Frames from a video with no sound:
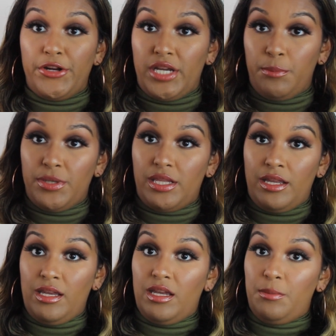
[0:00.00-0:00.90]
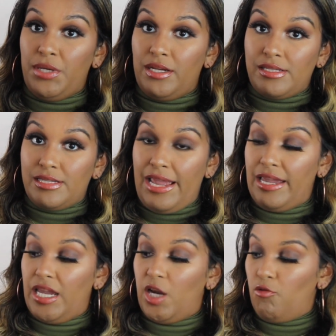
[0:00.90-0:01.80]
you're gonna put the key because it's
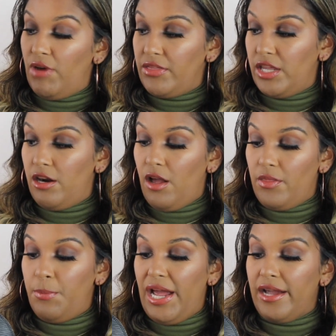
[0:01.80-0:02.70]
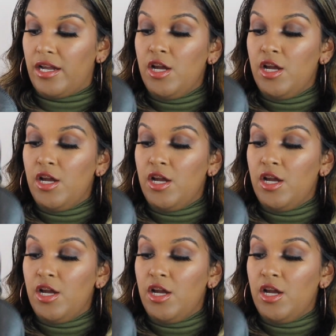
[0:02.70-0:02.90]
hanging right there on the bag.